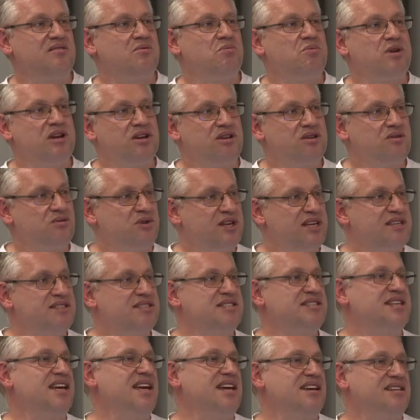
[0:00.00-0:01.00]
where you can
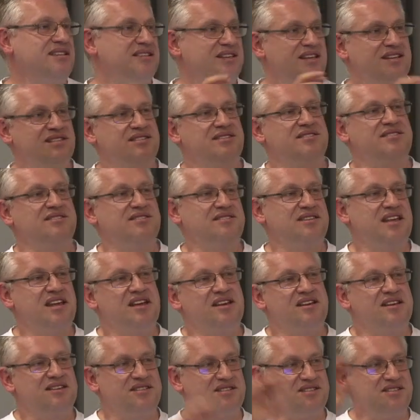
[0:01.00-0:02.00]
say this
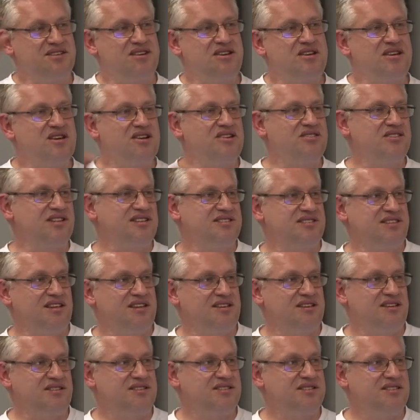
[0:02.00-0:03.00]
thing is here, this
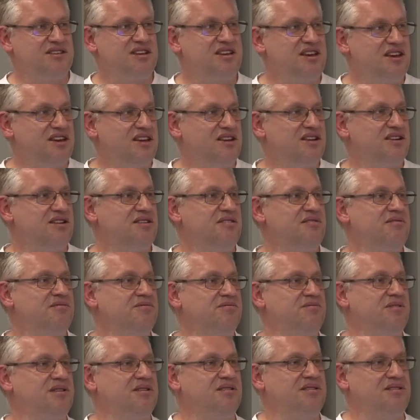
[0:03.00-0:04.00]
thing is here,
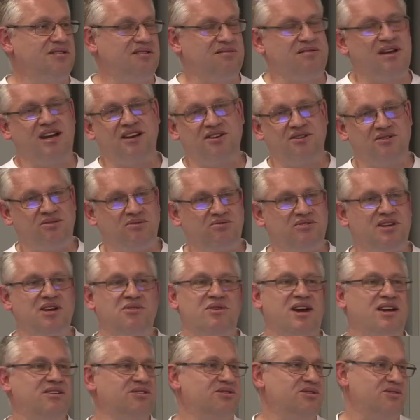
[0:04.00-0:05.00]
uh, I don't know,
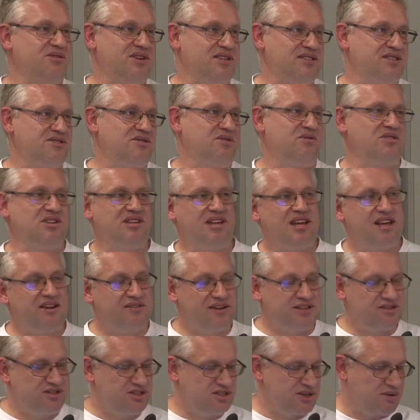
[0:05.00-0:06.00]
directories over there
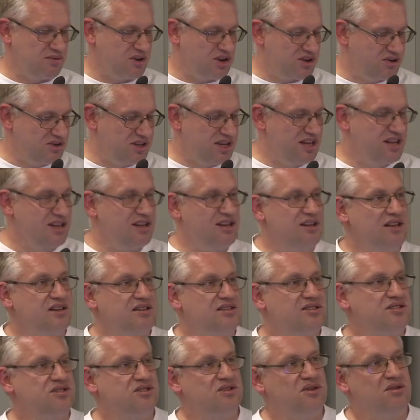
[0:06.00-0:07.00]
and so on.
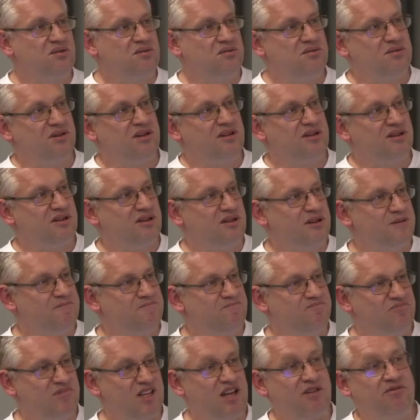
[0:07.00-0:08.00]
So
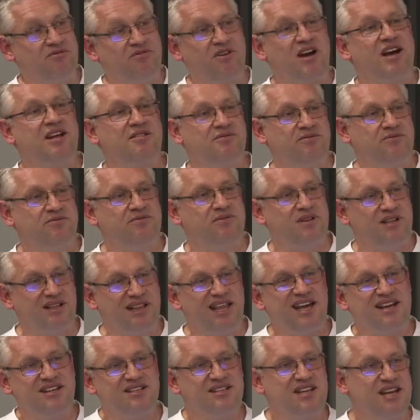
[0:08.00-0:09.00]
um, a file
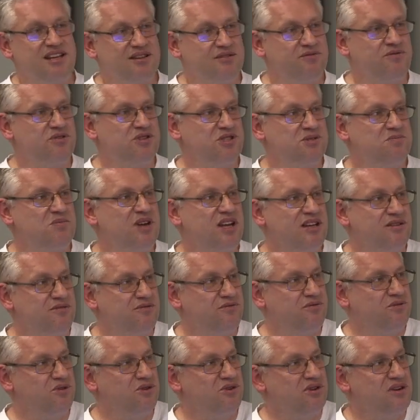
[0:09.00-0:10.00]
like that was made
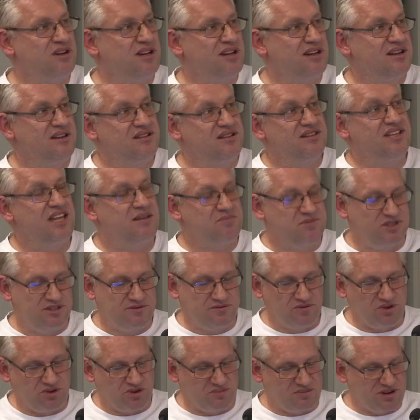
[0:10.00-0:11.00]
for TIM's
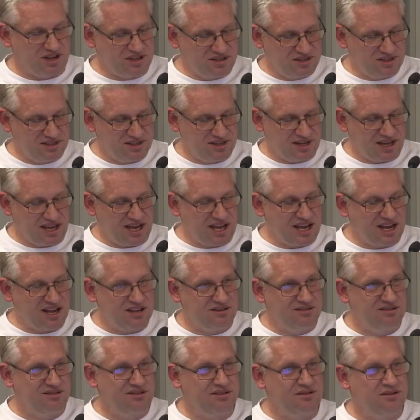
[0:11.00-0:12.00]
format,
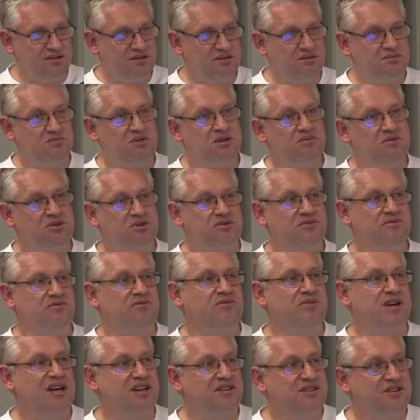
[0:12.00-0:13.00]
and uh, we were
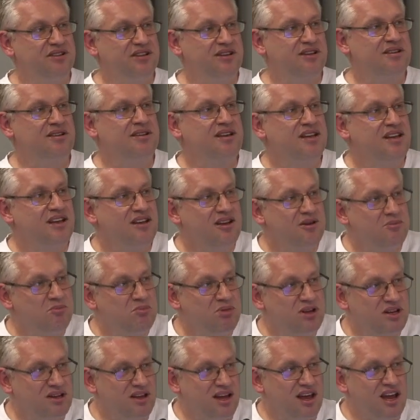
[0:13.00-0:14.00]
finally
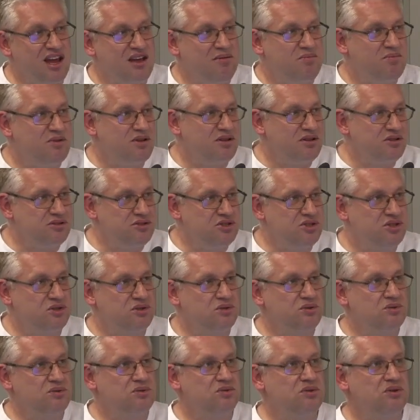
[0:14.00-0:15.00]
been able
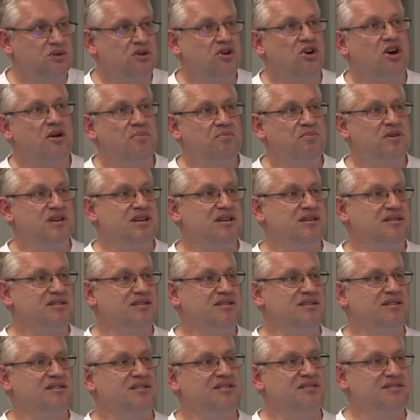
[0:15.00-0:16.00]
to copy,
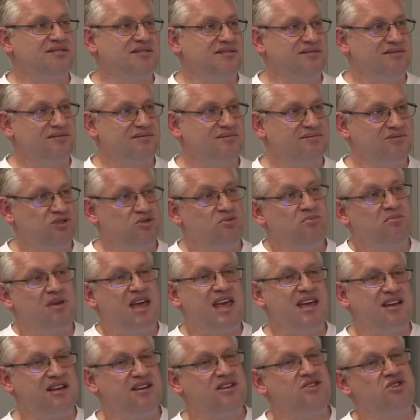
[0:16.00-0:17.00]
uh, to
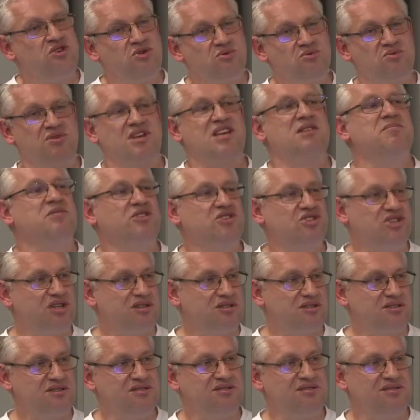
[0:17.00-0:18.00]
make new
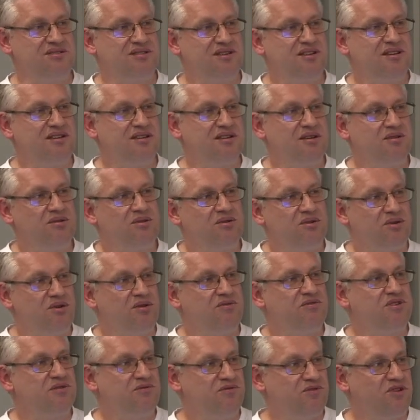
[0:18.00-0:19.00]
images
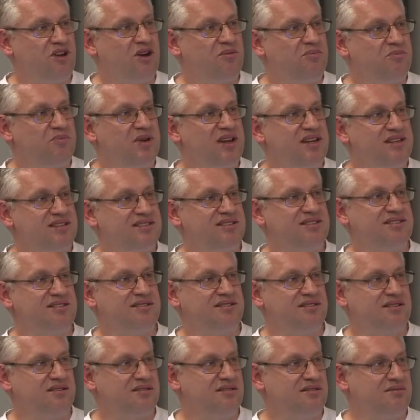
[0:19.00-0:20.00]
of the
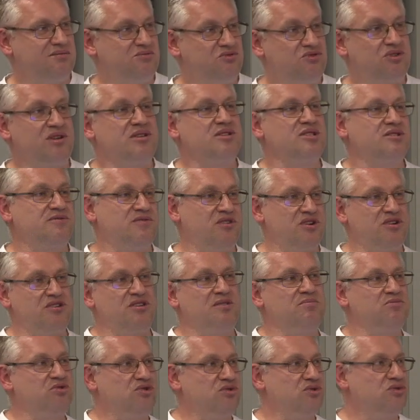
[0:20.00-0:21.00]
floppies, uh, transfer
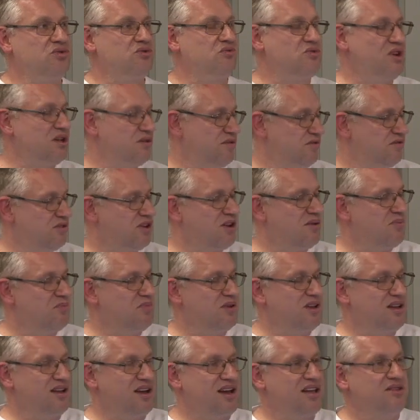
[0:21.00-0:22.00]
them to the real
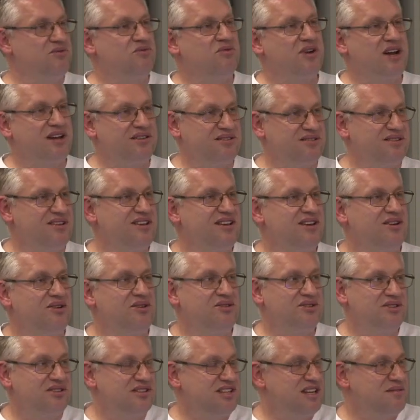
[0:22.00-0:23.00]
floppy, and run
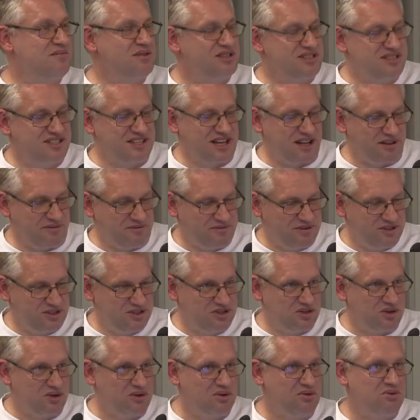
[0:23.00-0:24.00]
on the TIM itself.
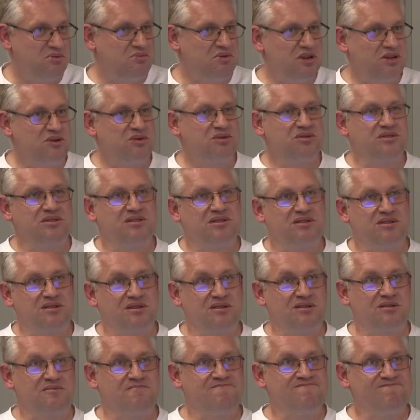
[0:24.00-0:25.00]
So we could
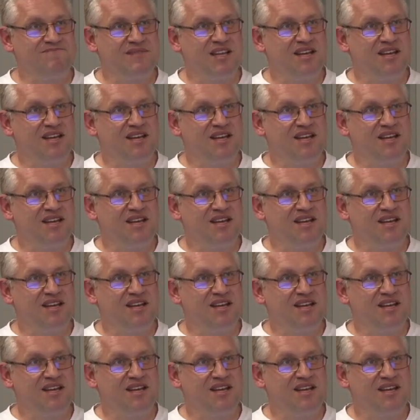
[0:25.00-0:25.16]
uh,